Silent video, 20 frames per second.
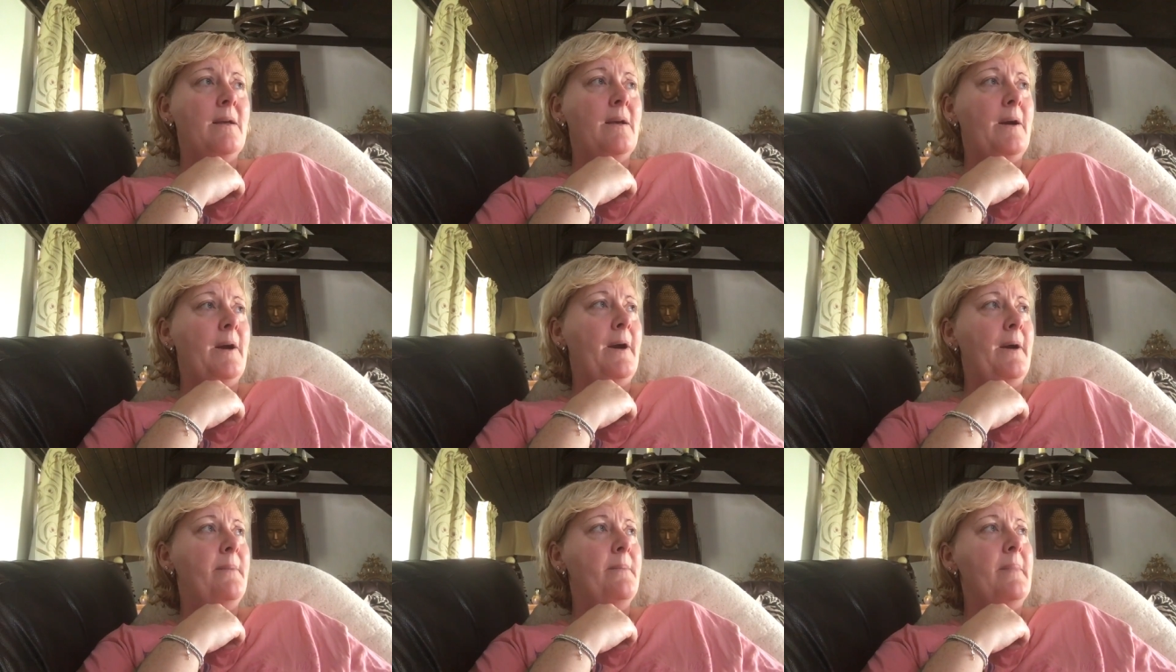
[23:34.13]

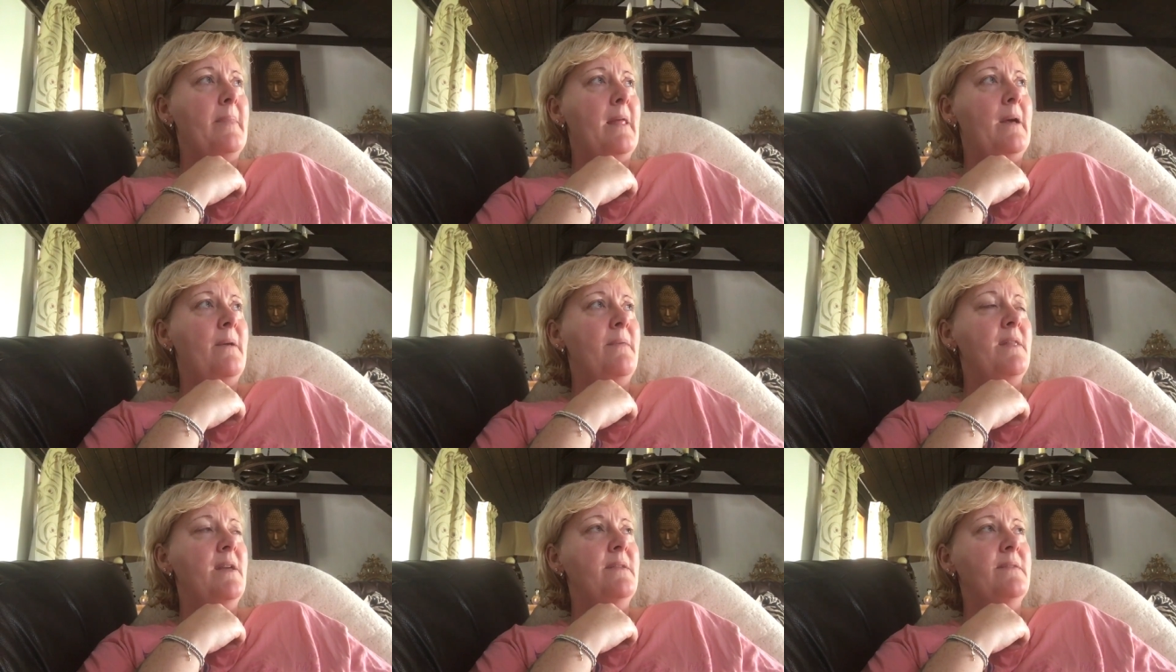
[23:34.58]
And
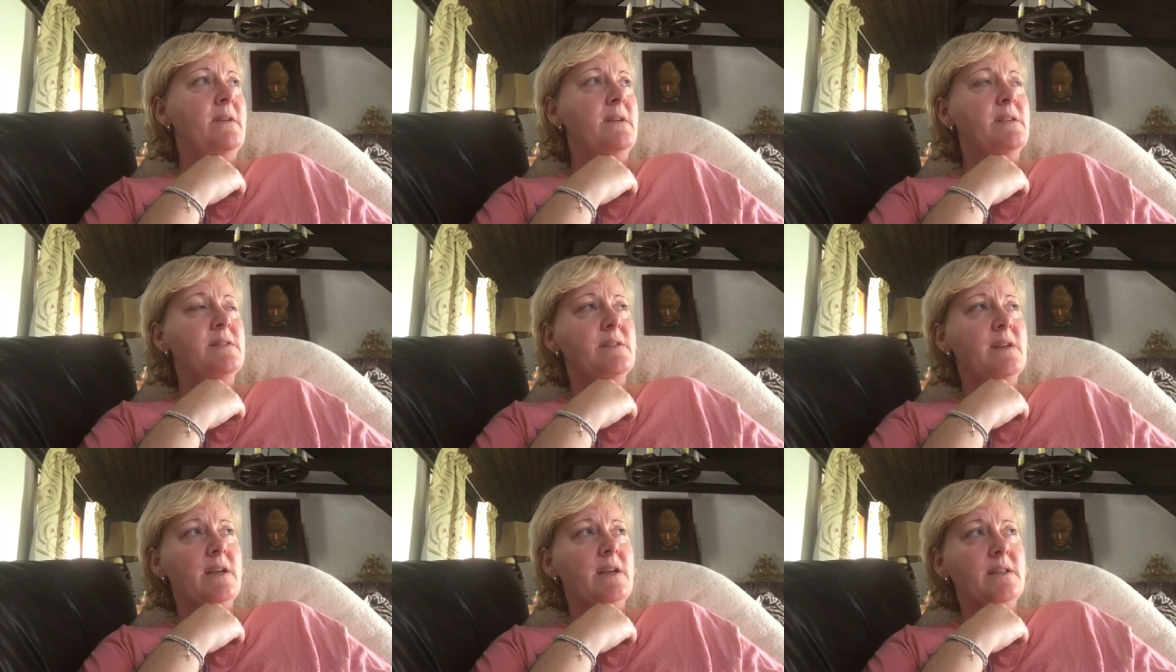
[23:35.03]
then they
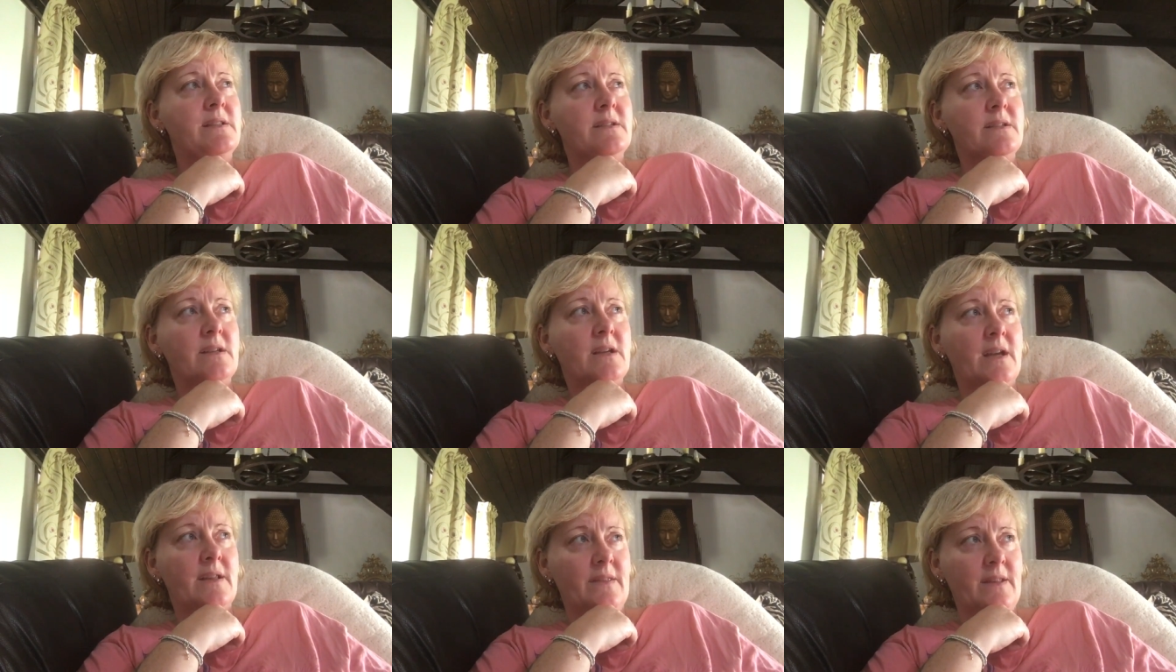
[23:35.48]
said,
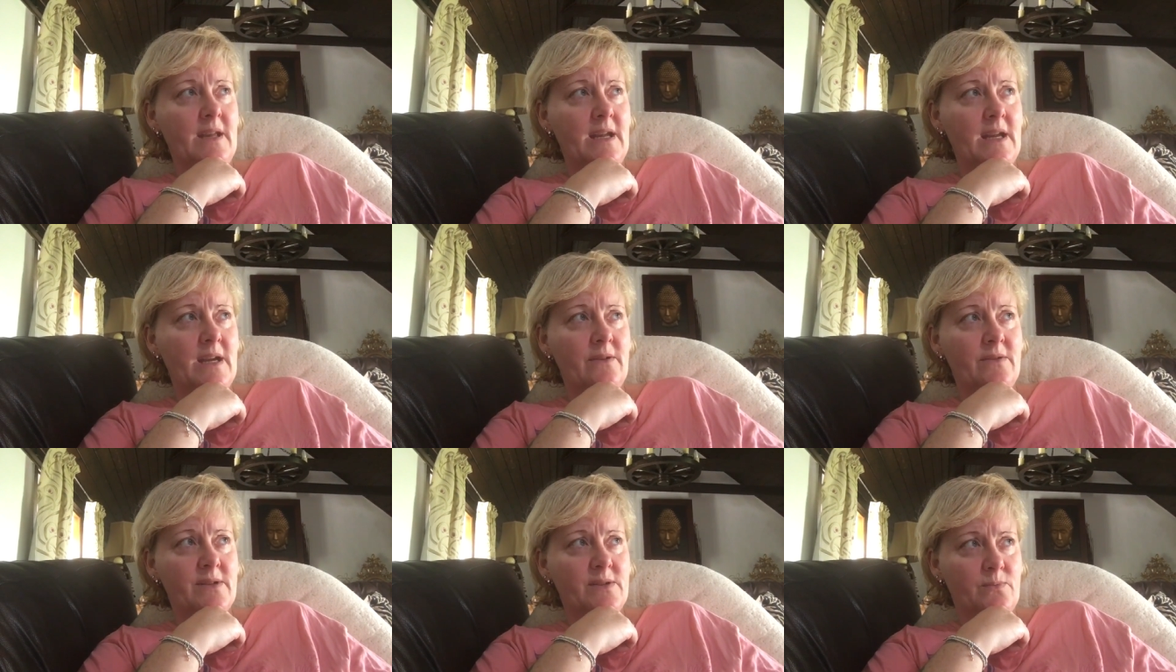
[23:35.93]
and
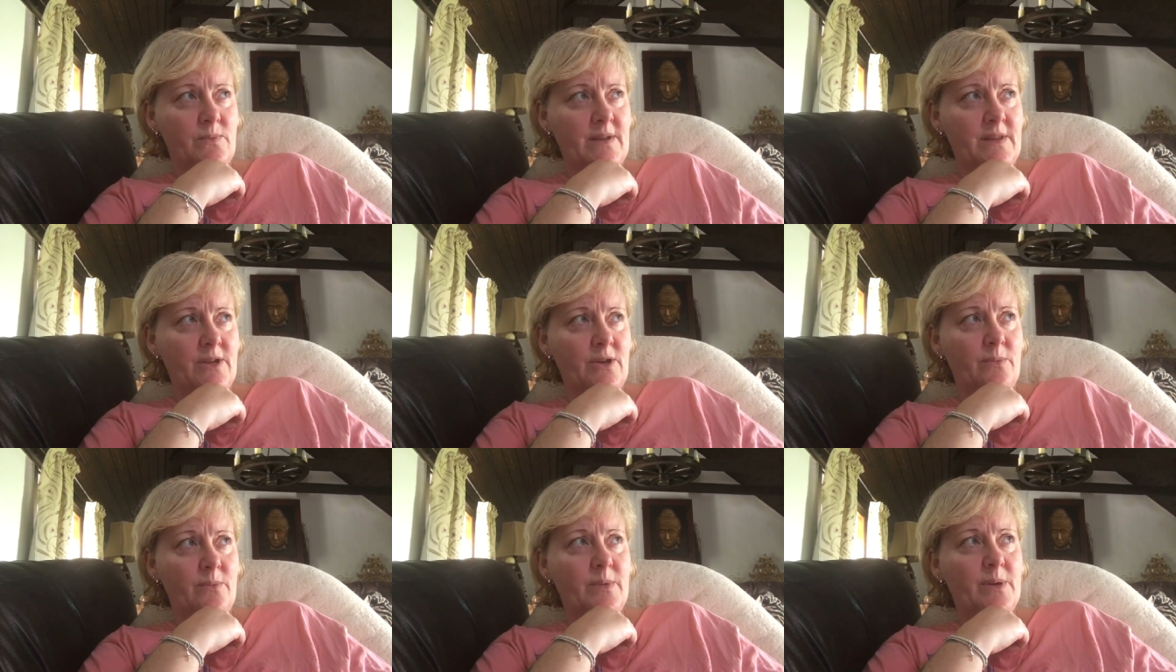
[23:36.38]
there is where
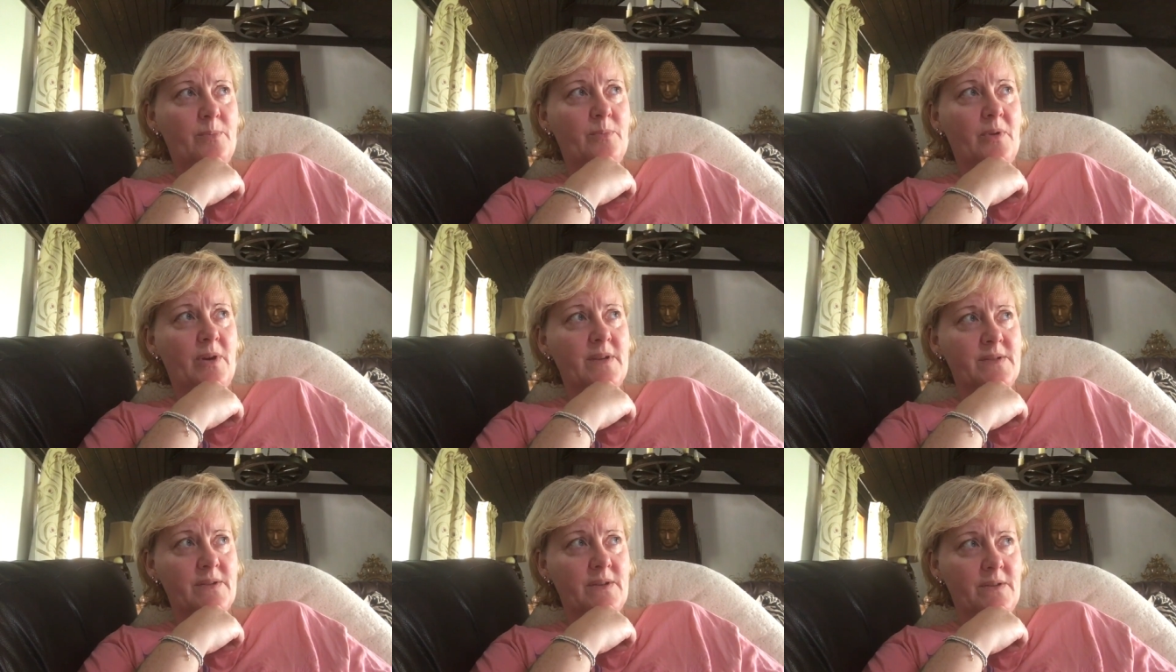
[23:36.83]
the
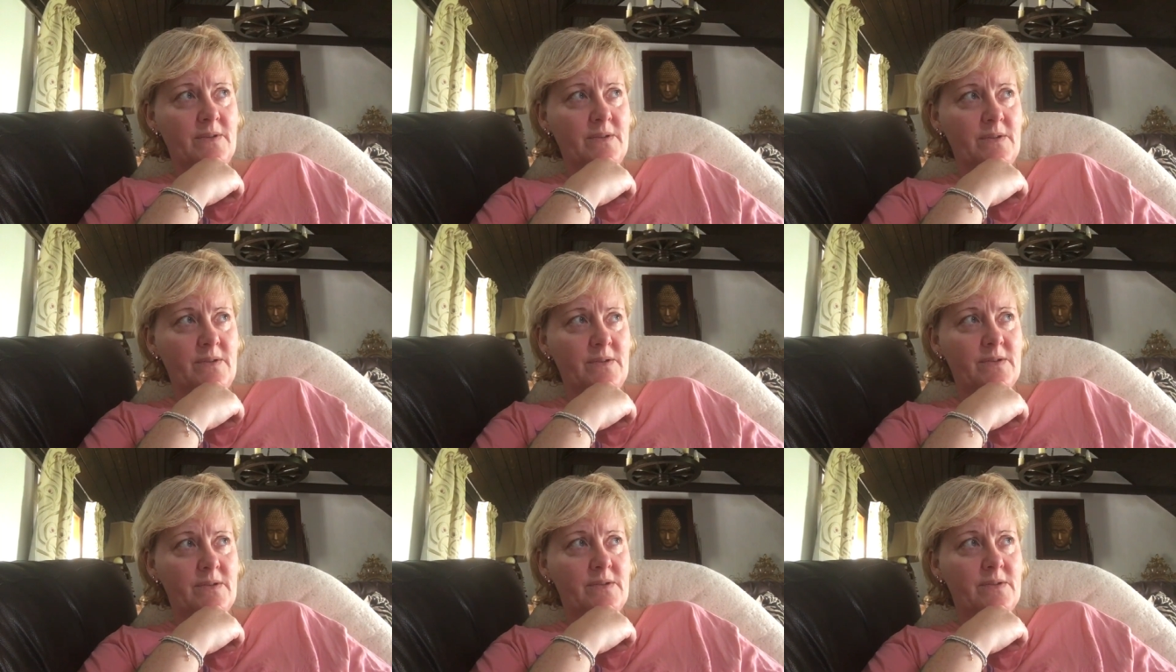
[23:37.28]

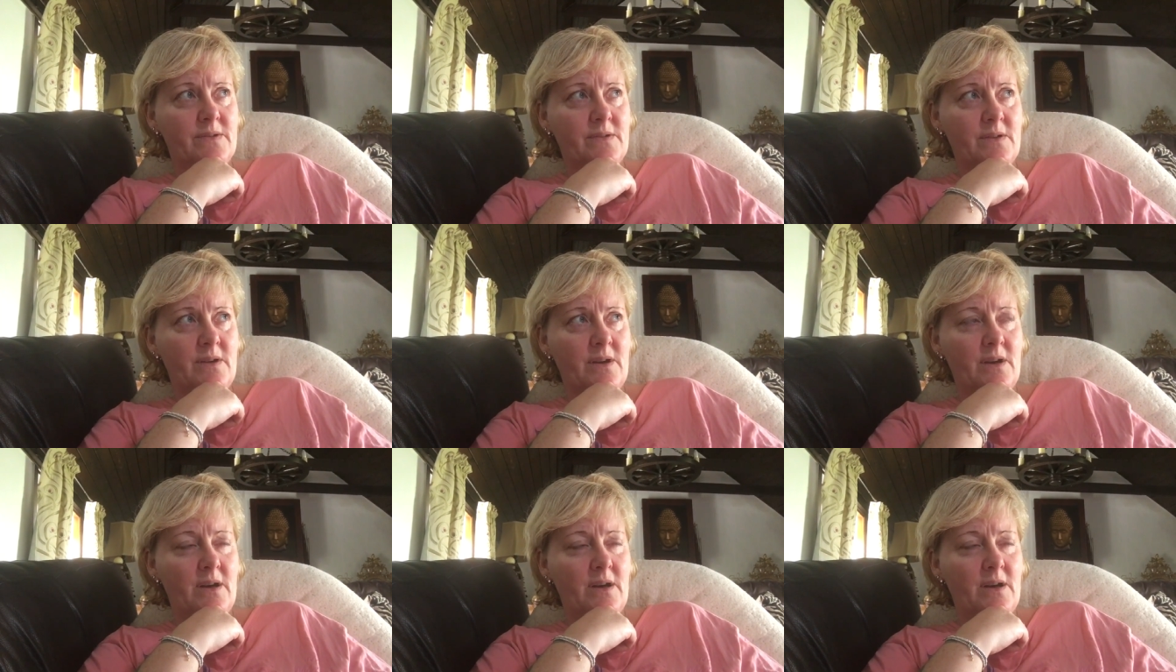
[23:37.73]
omnipresence